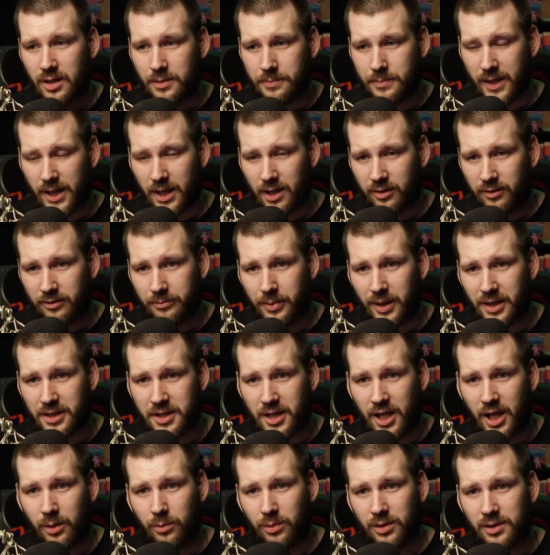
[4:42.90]
Speaking of patch
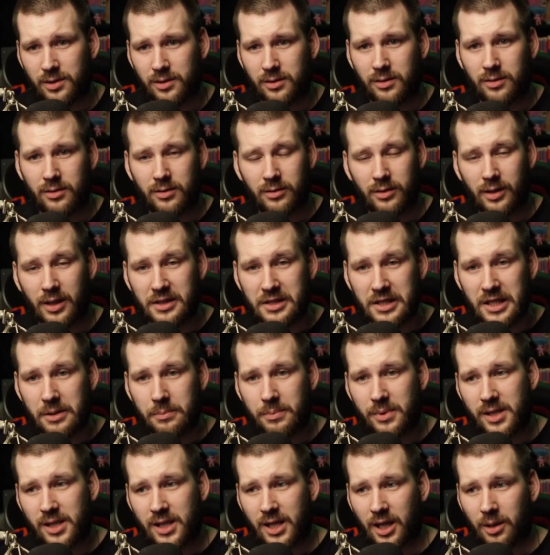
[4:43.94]
cables, a
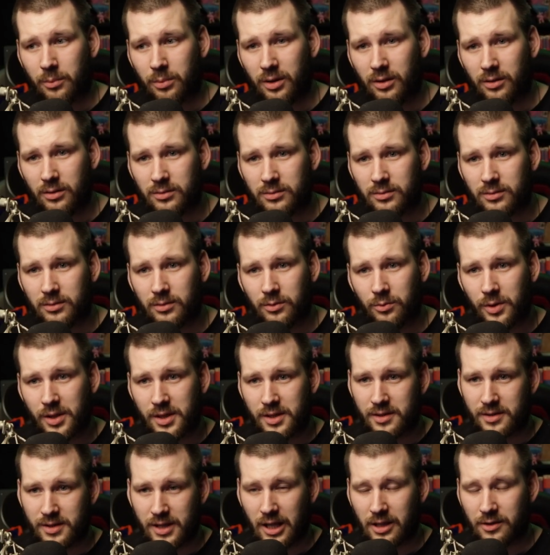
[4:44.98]
TP cable,
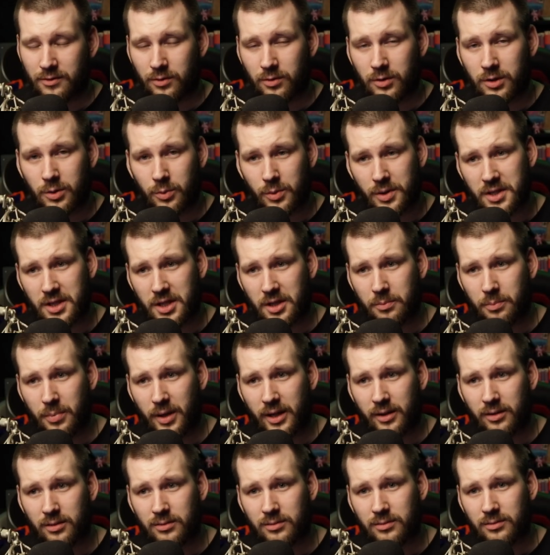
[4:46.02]
which stands for twisted
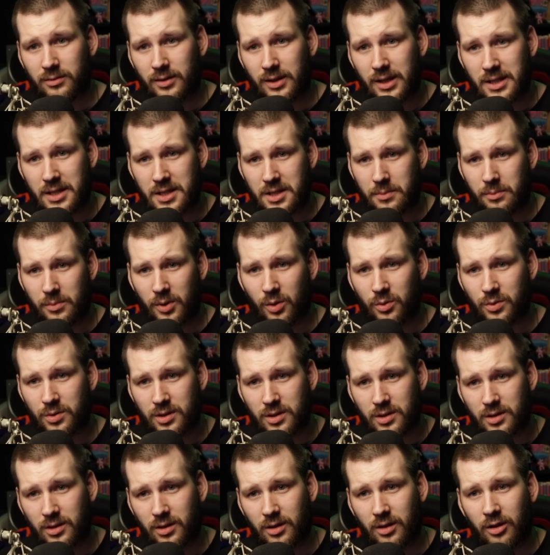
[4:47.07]
pair, is the
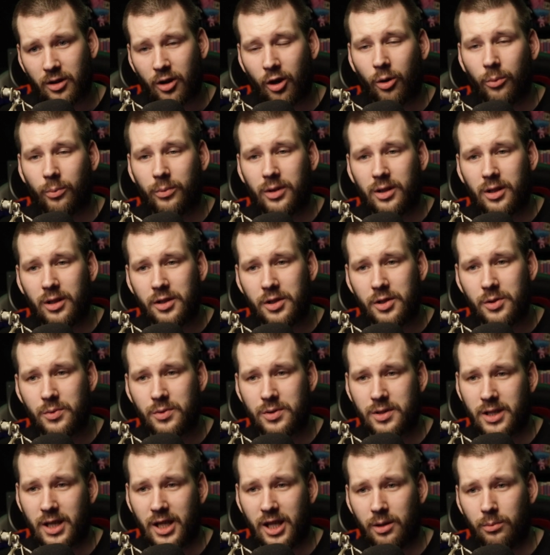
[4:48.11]
most commonly
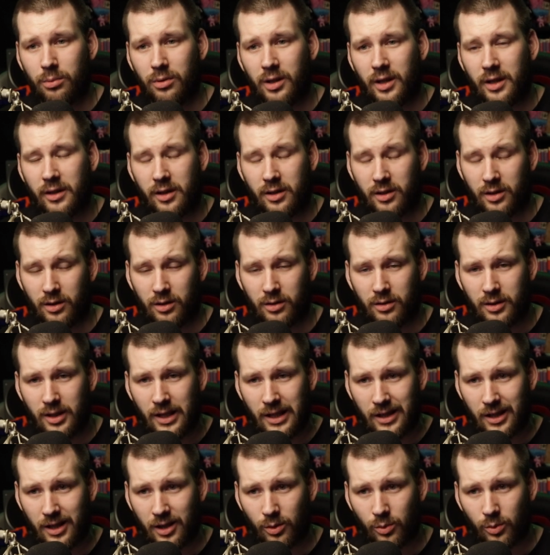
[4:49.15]
used cable
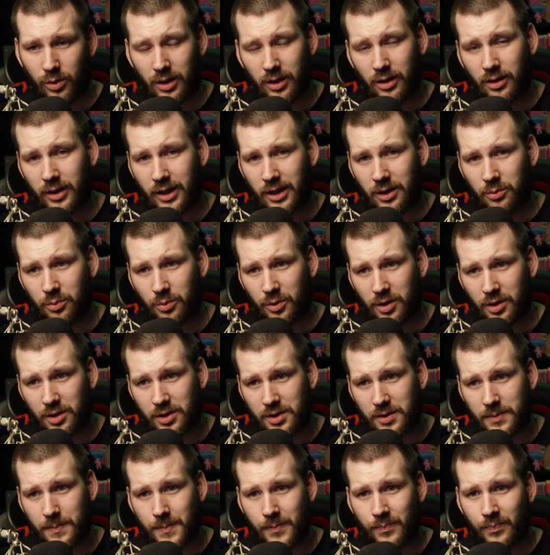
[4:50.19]
in local
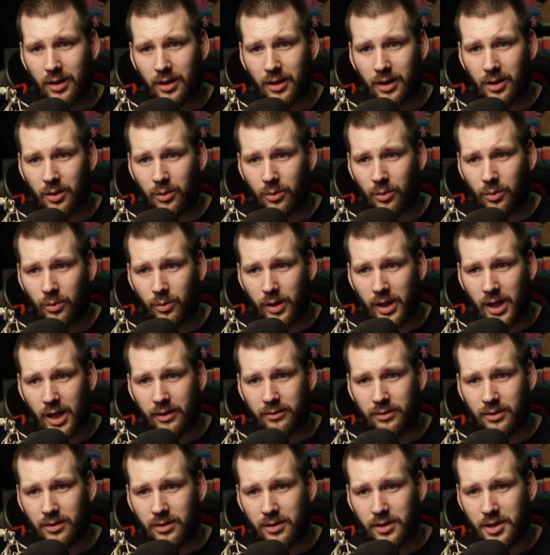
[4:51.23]
networks. Now, we
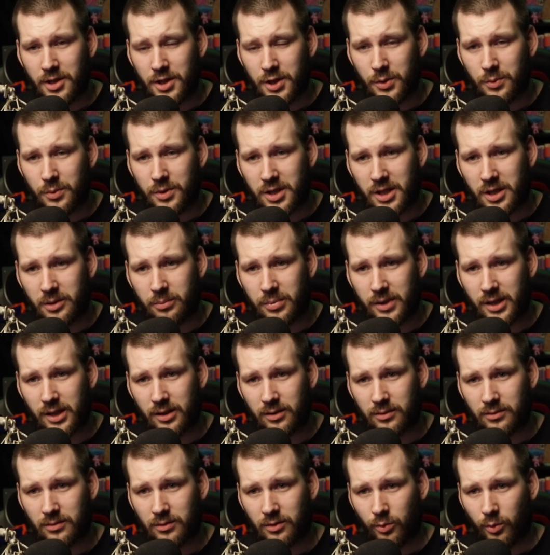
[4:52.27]
have UTP,
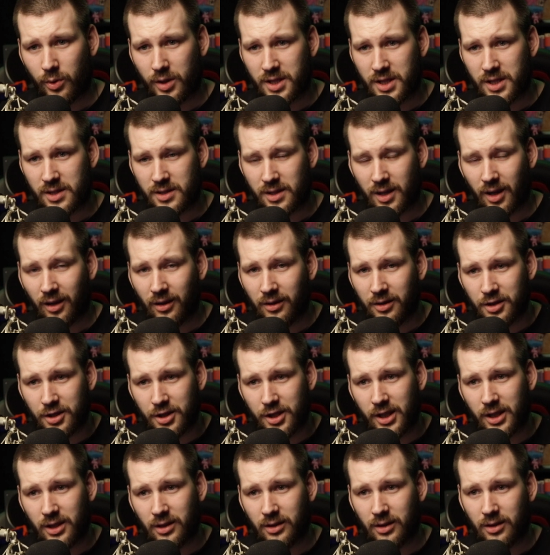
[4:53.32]
which is
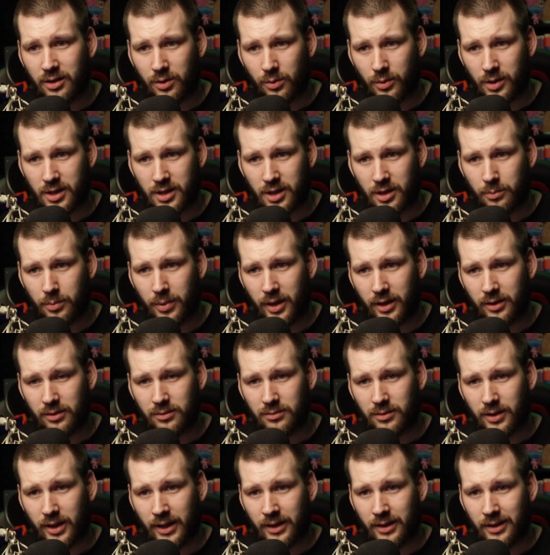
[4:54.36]
unshielded twisted pair,
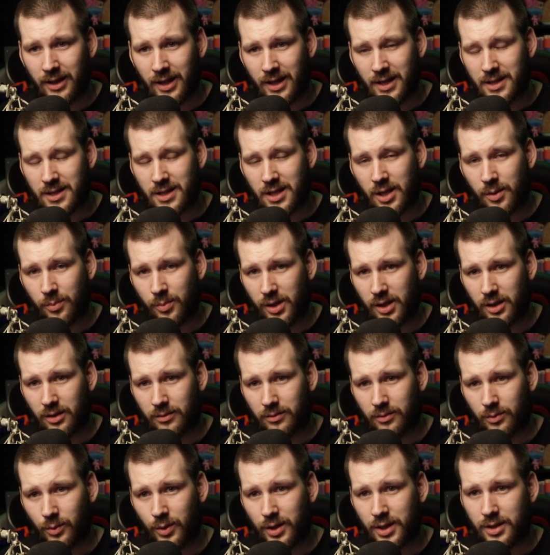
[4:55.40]
and STP,
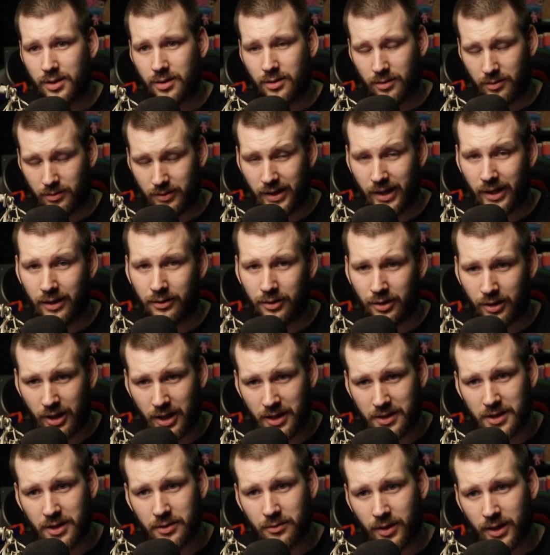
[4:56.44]
which, yeah, you
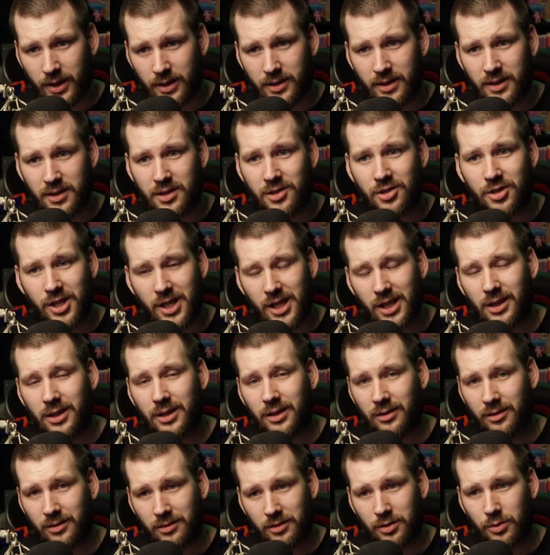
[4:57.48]
guessed it right, is
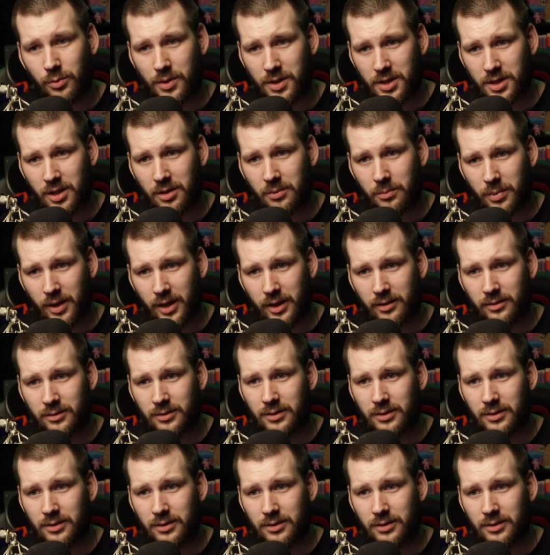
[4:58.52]
shielded twisted pair.